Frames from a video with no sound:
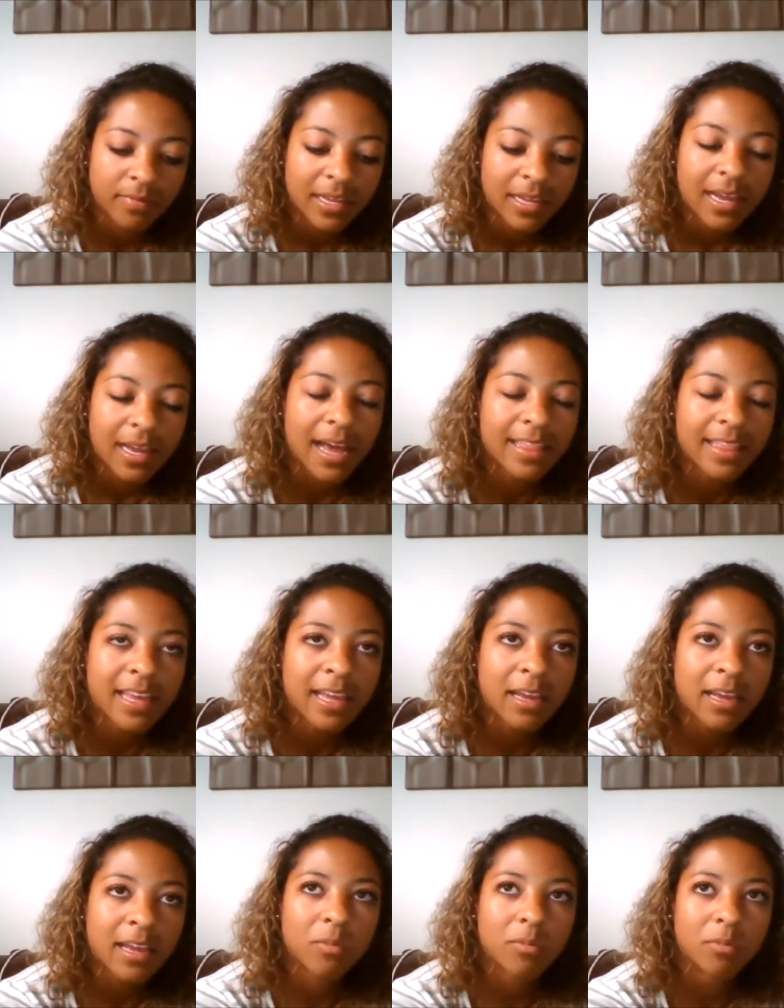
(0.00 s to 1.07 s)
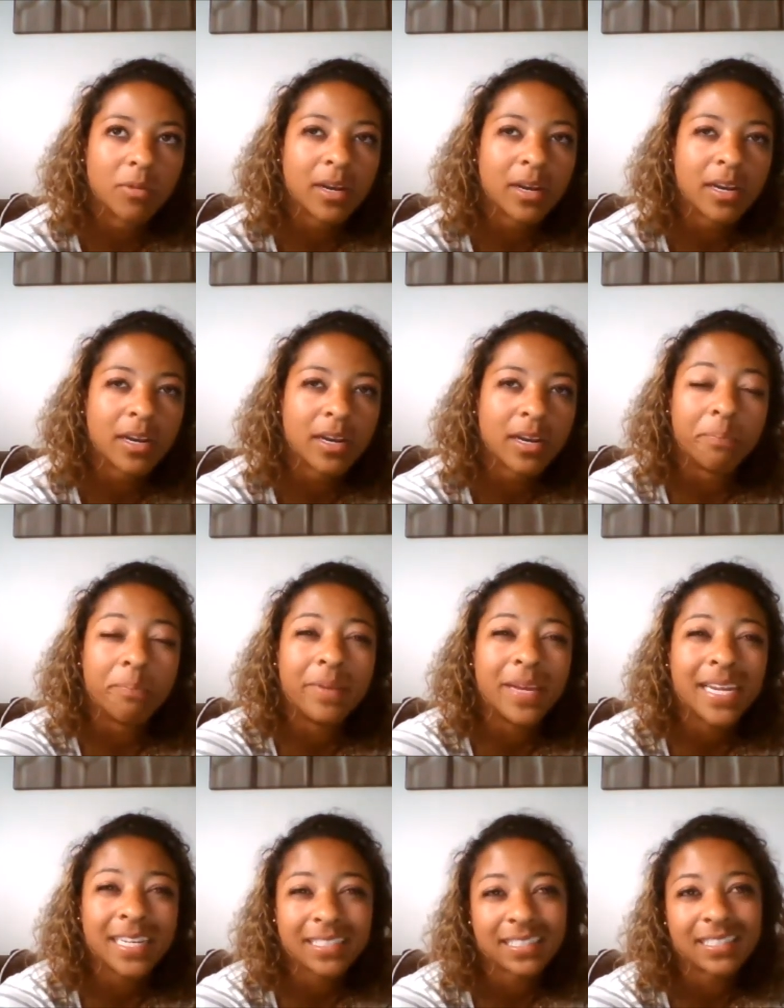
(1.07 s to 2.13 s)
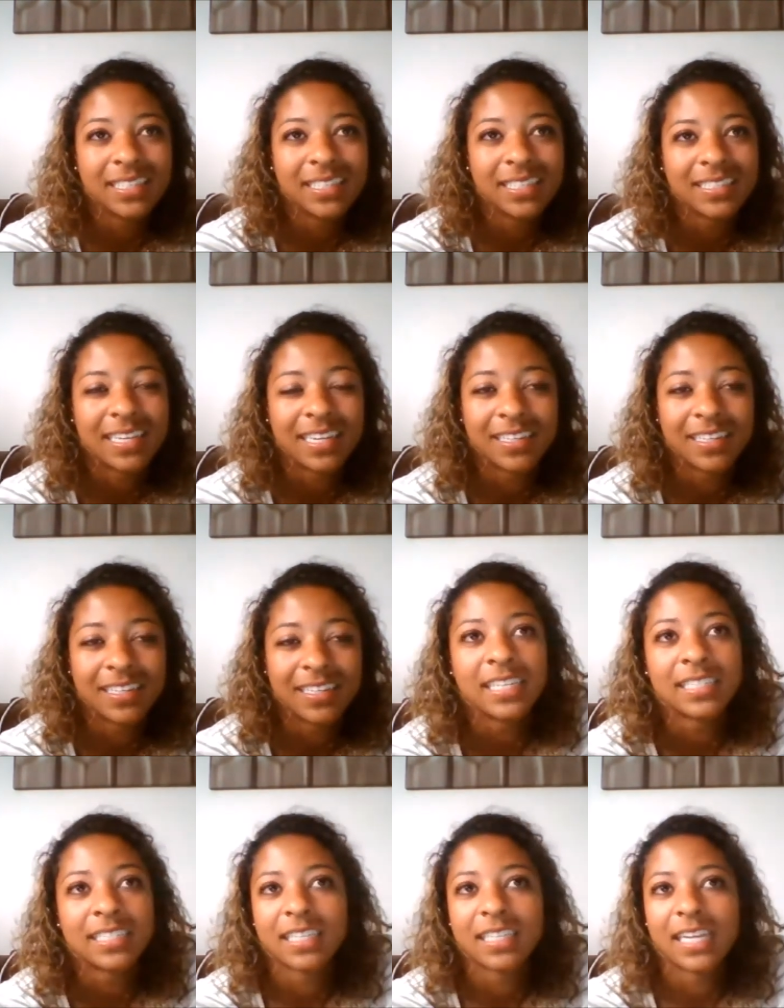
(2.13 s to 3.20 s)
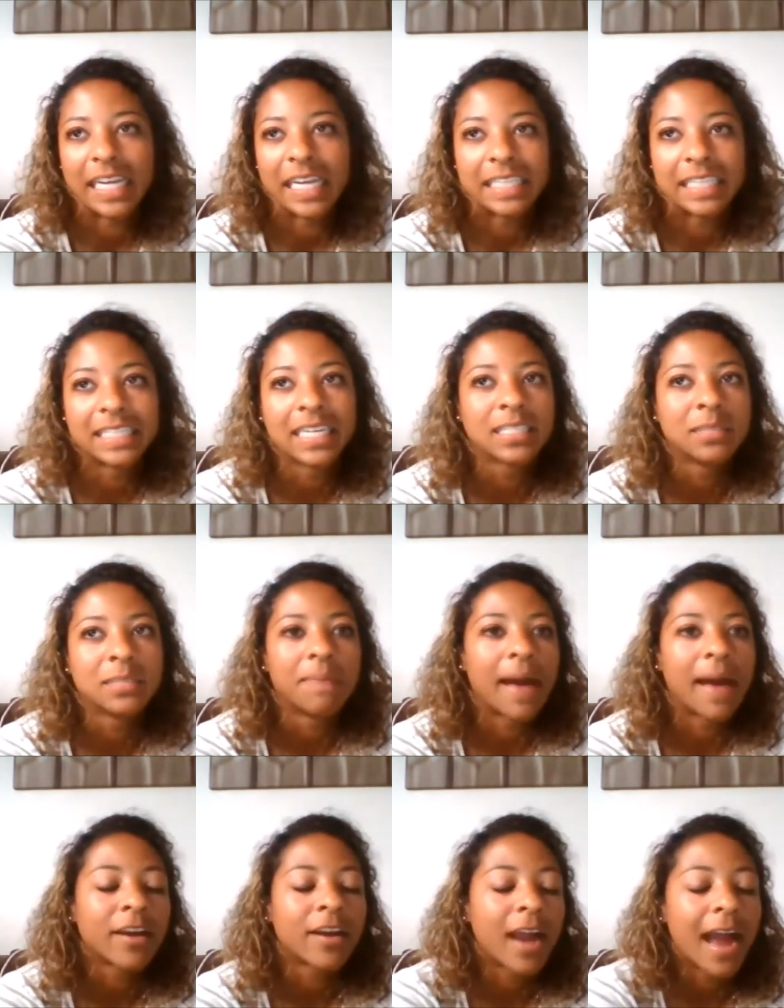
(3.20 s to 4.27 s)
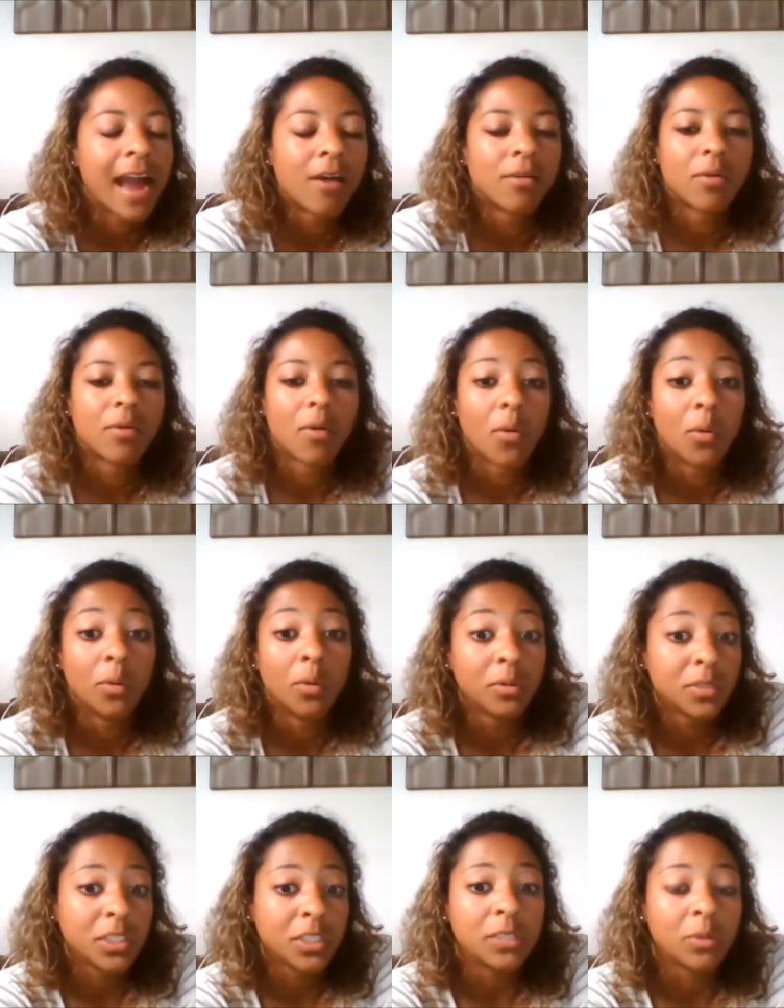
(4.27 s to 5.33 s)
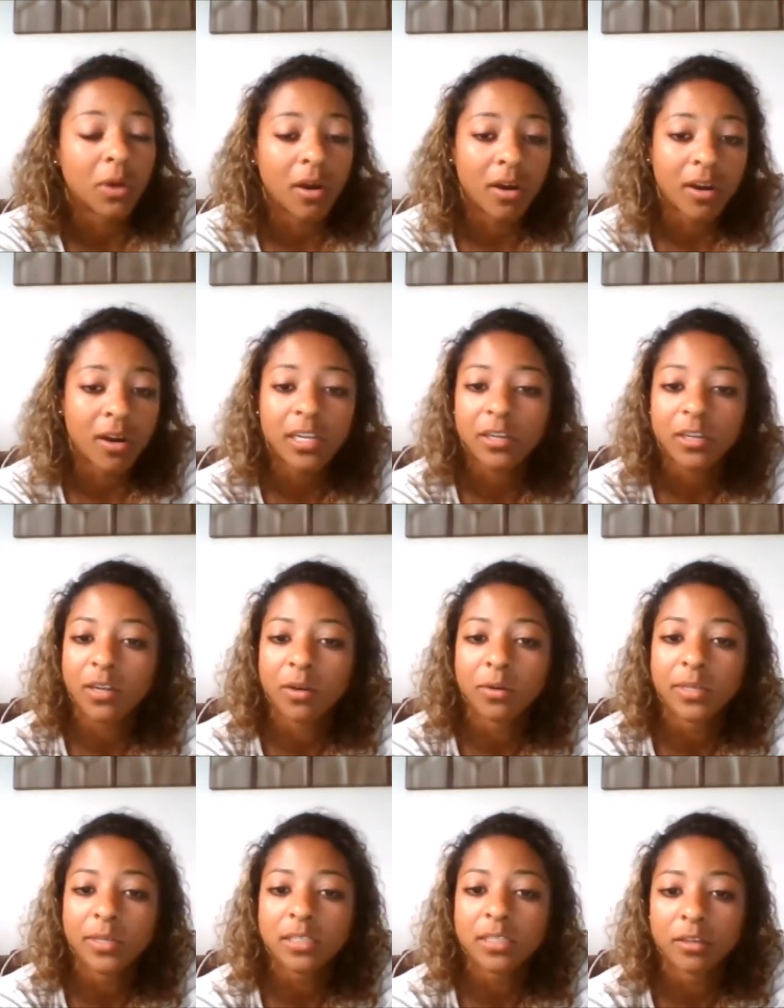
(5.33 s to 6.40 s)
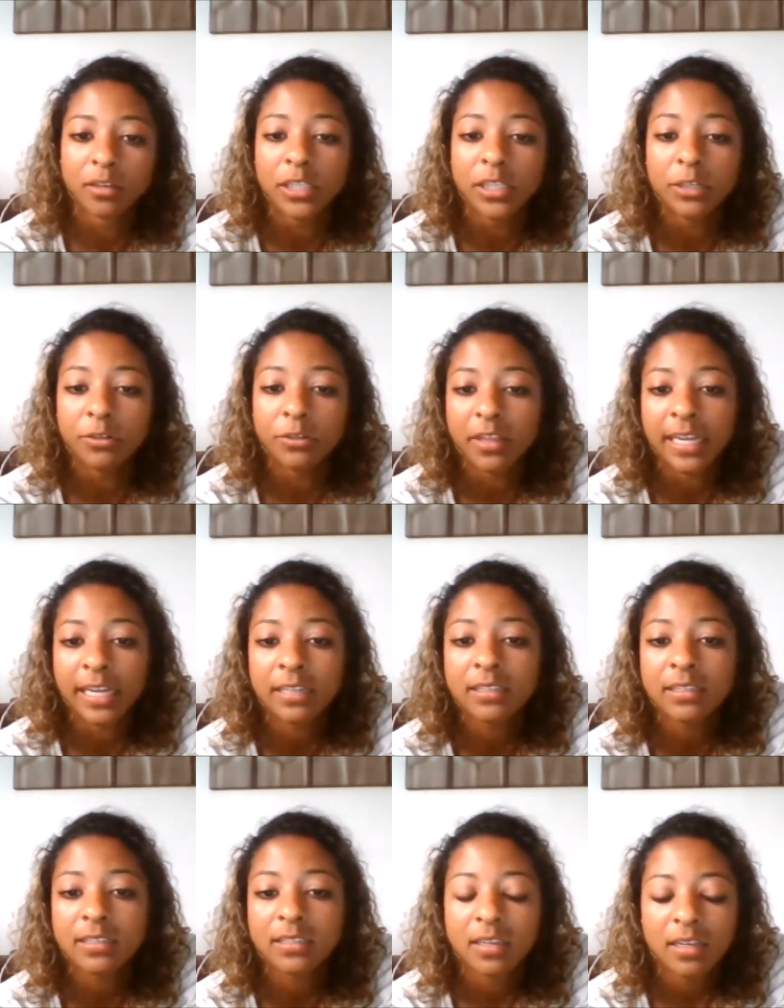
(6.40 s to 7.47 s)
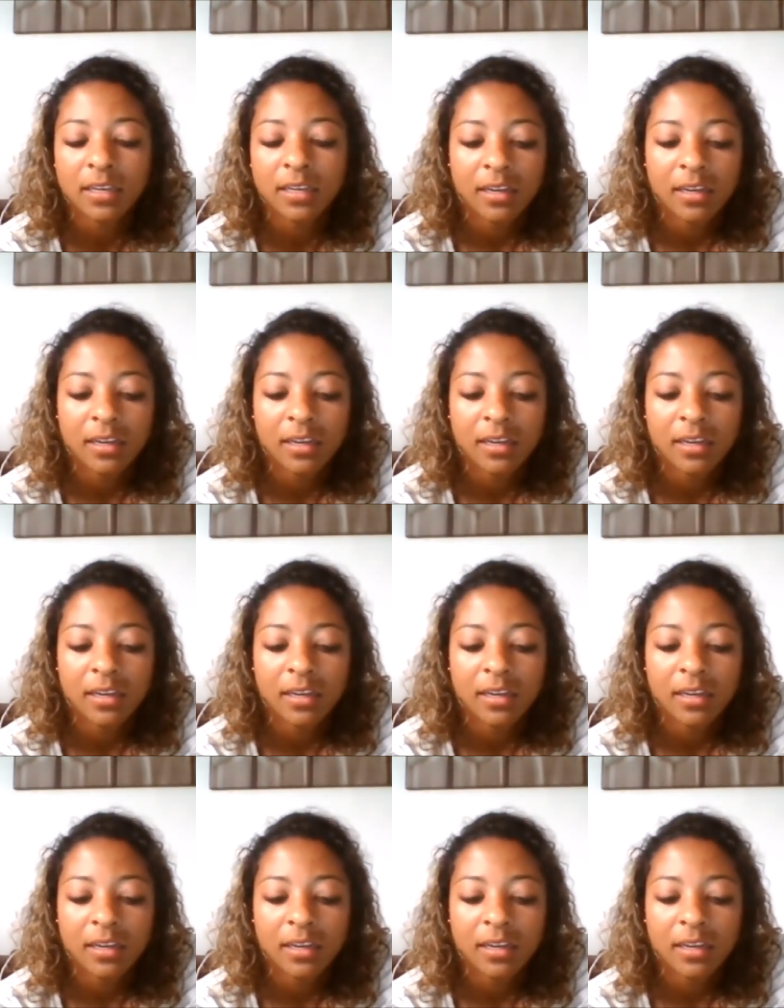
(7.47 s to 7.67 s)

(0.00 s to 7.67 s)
I think. one of the biggest things I could say is uh, it doesn't matter how old you are, you can always learn new things.